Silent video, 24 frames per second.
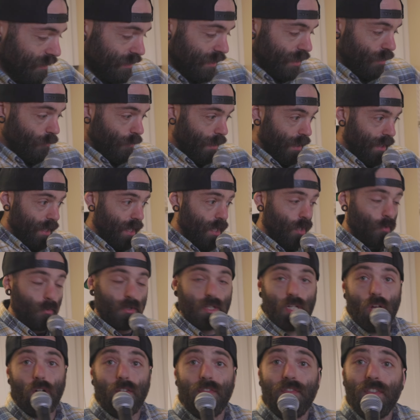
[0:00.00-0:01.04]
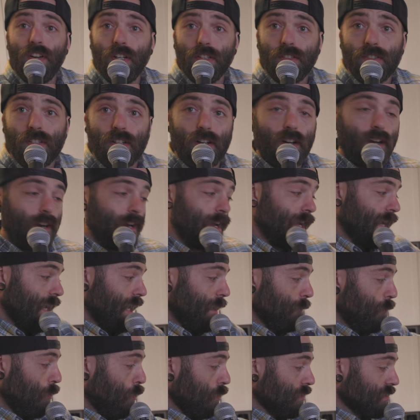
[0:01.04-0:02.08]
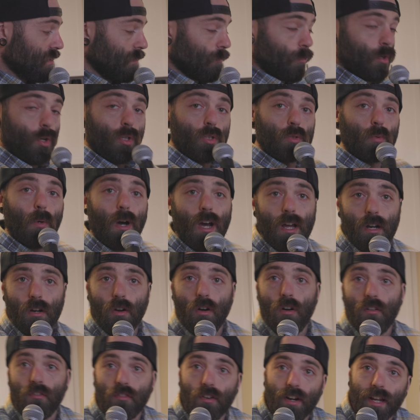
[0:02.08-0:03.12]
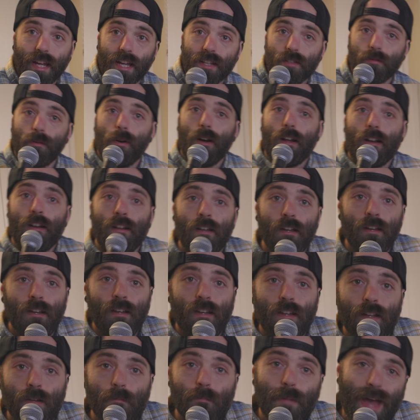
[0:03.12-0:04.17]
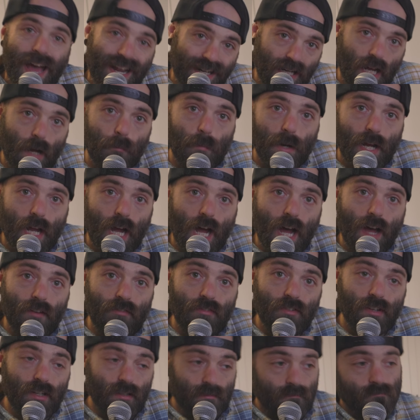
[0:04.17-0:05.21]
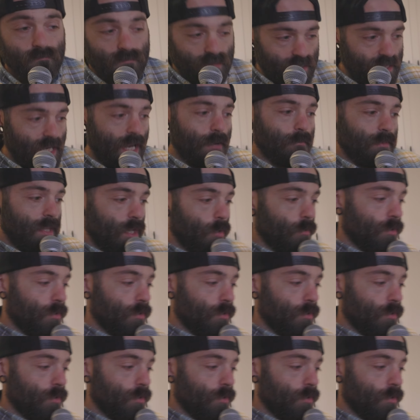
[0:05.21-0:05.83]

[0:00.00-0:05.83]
thing right here with no filter and pour some cold water over it, guess what? Bad cup of coffee. Same thing